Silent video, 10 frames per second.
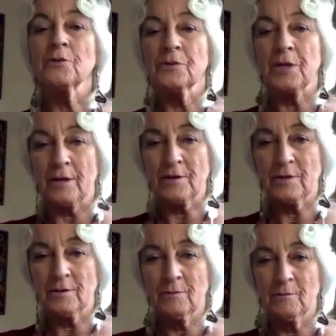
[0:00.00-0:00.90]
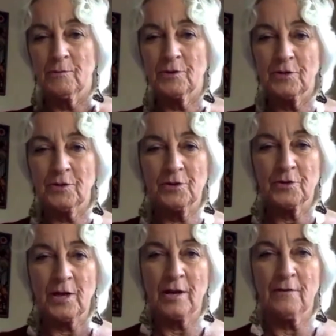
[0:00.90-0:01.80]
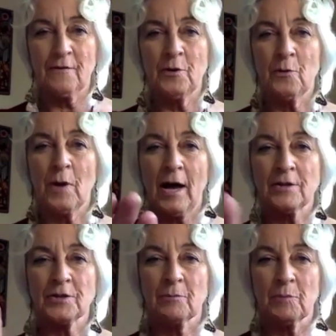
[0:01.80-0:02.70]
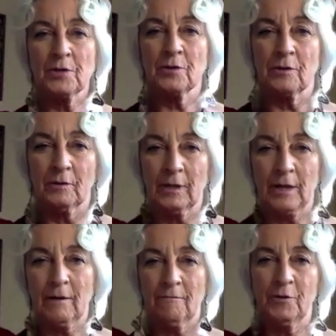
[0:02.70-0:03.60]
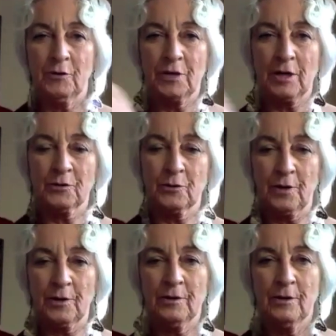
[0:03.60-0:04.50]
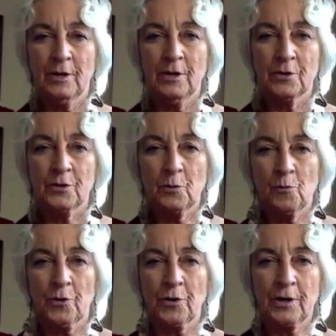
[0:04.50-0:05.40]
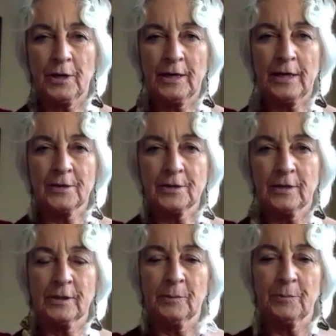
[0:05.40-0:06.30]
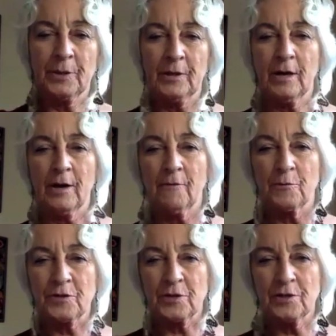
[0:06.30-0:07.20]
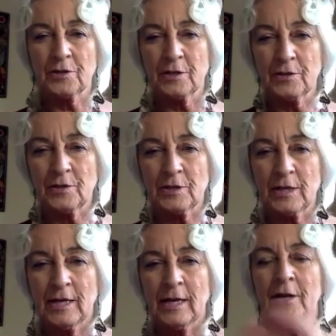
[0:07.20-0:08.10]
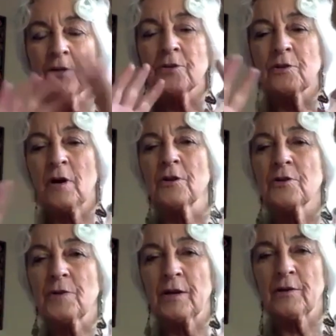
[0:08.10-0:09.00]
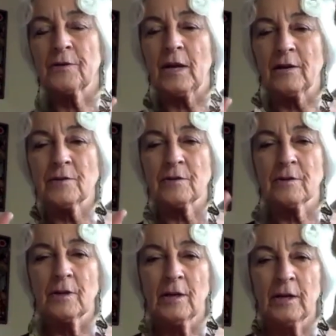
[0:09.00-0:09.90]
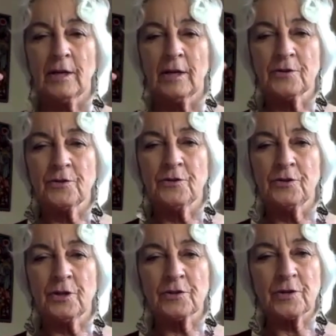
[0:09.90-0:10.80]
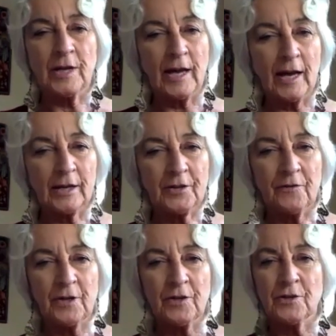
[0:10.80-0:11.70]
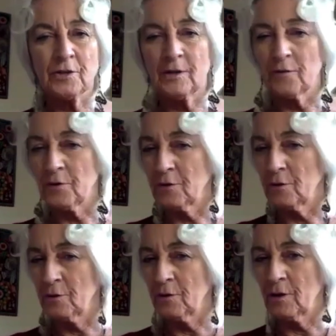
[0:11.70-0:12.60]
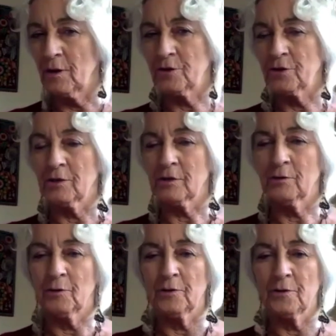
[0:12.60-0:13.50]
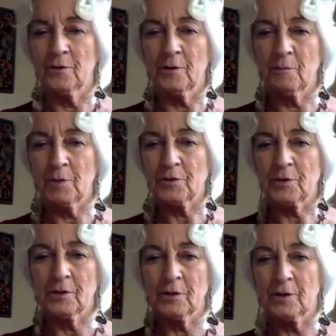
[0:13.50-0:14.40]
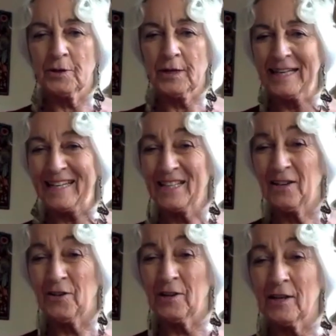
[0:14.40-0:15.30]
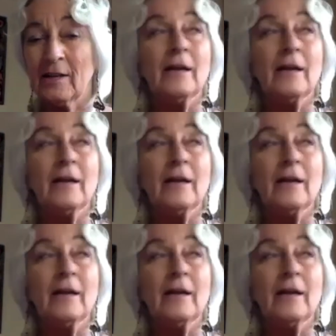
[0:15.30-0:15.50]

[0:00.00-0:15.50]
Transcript: test, which is to say, if you ask a muscle like your deltoid to work against a little bit of resistance, and it's not a strength test, it's just an activation of a neurologic or neuromuscular connectivity.